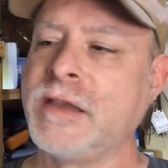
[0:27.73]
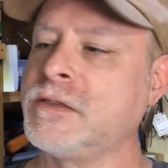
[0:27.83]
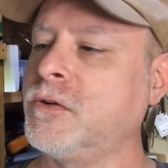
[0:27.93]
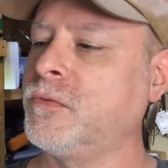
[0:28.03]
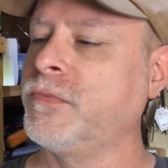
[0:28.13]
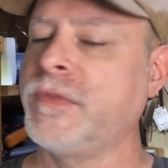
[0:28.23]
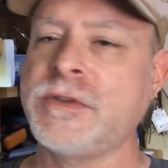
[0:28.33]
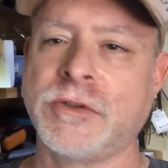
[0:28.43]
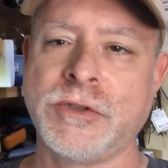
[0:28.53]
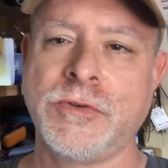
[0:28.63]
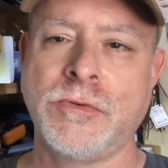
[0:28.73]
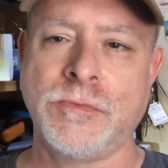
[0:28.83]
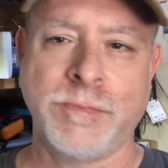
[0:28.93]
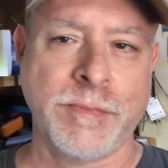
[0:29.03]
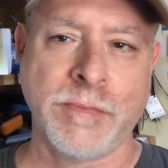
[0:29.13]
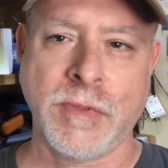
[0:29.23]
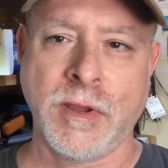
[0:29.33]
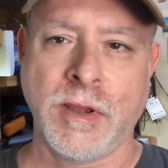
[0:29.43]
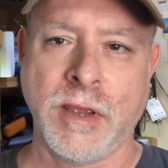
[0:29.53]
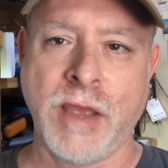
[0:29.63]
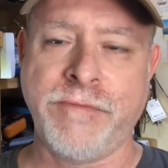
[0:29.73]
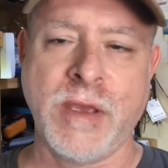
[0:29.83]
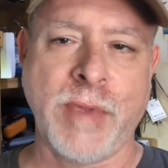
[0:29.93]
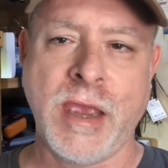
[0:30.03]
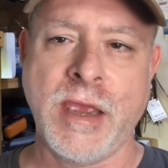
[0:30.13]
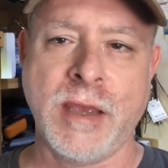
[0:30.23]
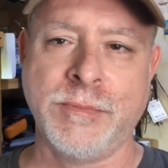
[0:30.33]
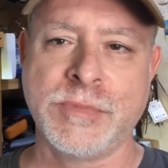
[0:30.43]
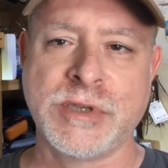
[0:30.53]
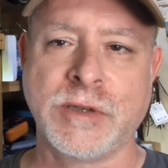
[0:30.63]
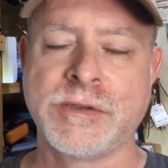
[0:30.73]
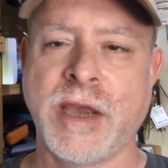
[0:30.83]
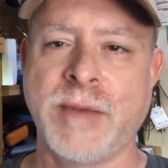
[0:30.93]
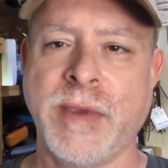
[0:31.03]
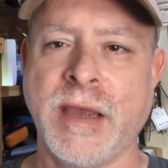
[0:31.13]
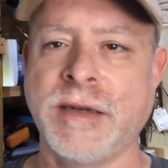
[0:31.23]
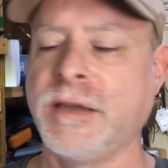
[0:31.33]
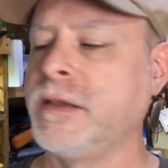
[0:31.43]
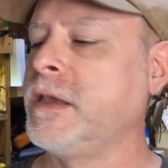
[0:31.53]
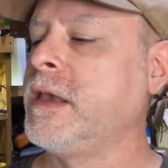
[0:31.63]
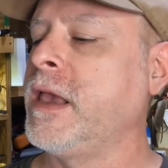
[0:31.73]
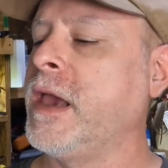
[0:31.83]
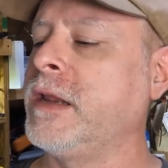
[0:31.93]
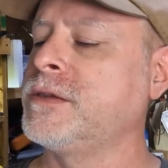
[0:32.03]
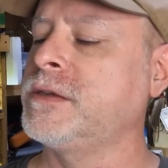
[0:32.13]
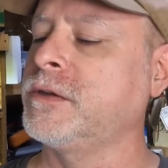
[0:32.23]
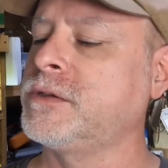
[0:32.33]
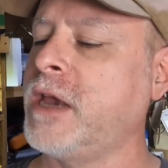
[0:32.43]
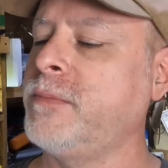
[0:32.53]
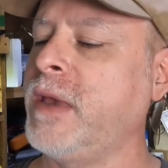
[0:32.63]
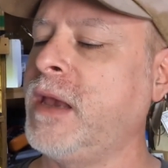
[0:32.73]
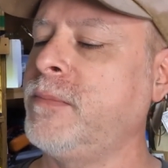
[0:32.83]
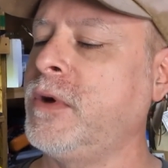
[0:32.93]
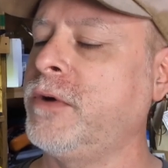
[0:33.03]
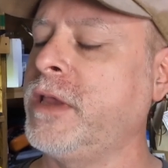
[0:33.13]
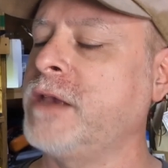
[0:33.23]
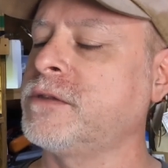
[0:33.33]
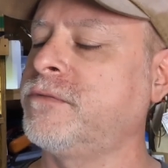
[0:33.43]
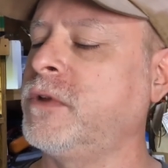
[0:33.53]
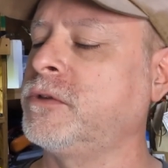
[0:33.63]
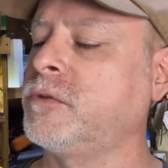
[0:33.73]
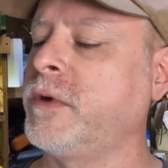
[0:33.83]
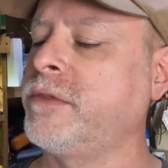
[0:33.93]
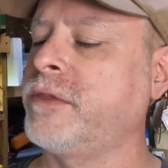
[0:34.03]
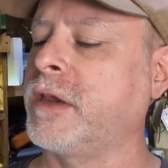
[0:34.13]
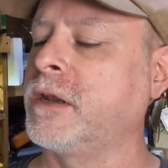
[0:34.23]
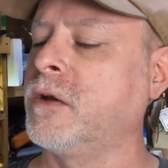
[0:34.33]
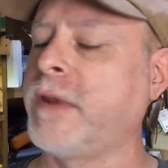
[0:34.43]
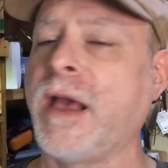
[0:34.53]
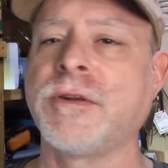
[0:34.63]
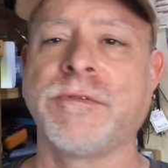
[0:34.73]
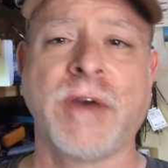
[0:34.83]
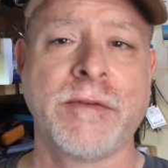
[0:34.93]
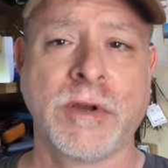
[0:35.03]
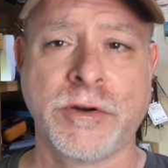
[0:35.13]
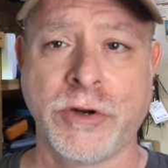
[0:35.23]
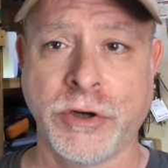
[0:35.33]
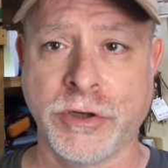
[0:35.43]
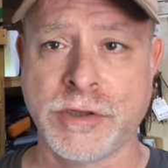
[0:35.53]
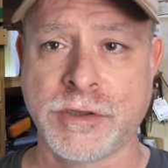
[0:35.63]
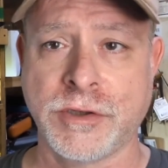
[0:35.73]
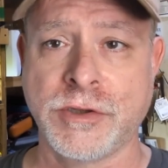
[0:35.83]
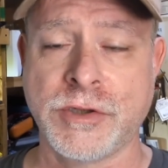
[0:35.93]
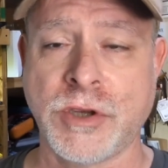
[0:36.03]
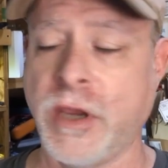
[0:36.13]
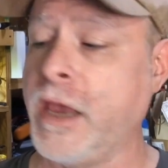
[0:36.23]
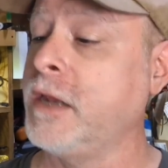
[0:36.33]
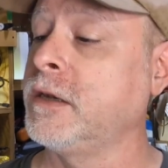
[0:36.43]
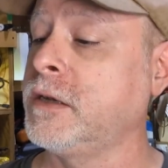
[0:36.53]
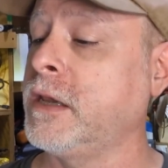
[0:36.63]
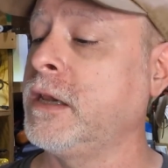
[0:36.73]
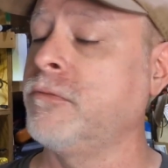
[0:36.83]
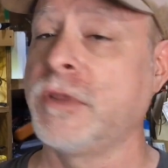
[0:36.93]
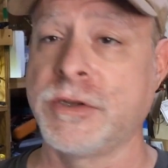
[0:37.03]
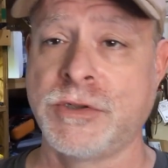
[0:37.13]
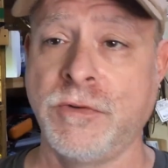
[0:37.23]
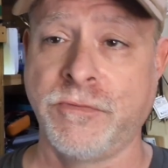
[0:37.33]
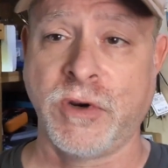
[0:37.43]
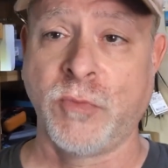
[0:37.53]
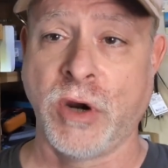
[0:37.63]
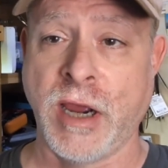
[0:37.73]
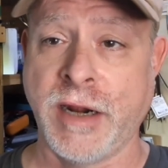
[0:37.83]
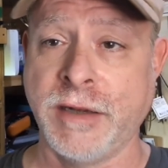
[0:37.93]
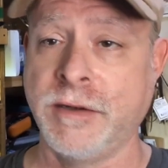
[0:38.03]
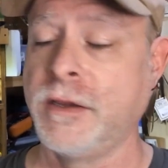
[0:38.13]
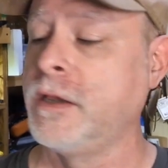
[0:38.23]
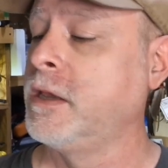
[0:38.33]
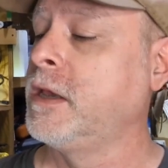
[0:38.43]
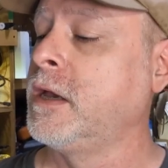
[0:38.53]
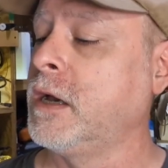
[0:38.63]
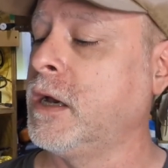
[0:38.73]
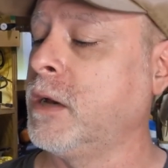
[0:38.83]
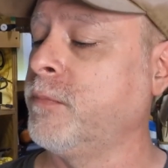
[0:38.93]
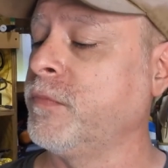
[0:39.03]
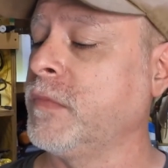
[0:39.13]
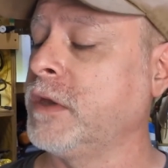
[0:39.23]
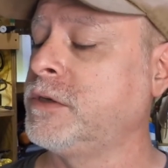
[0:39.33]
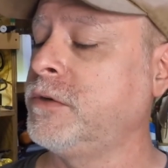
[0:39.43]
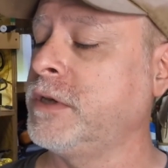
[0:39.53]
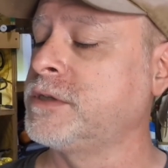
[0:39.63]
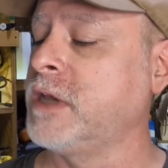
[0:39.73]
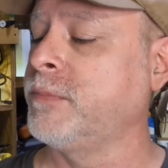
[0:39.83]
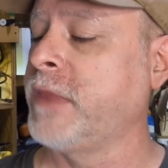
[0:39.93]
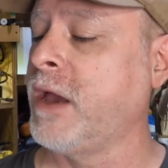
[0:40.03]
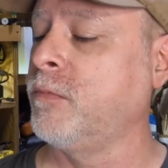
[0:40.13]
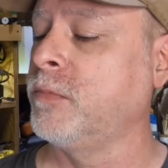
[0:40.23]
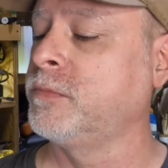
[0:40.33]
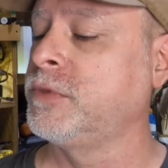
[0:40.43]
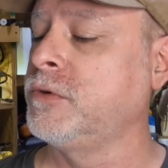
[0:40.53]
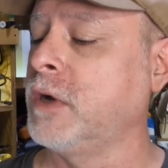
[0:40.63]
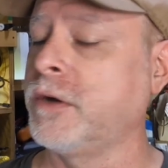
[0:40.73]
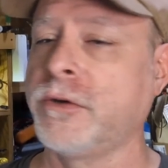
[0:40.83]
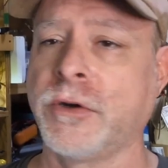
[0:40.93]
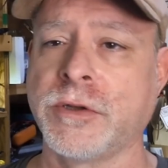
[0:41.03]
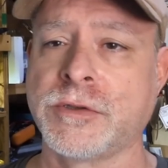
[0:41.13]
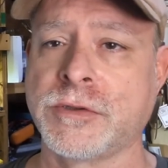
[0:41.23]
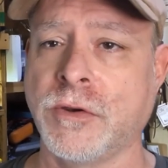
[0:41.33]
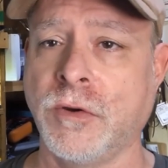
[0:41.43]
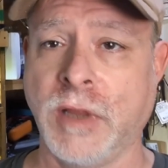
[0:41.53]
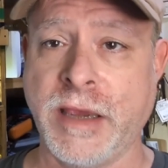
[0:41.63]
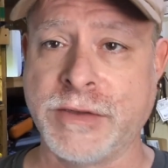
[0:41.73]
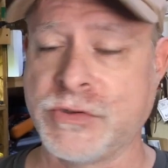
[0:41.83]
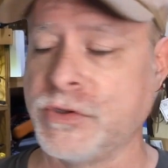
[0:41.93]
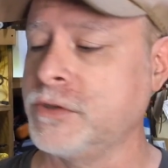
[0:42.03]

So this will do uh, FM, AM, single sideband and in single sideband mode, it has a filter width that can go down to 500 hertz. So, and a, with this new firmware on it, um, a tuning step down to 100 hertz or less.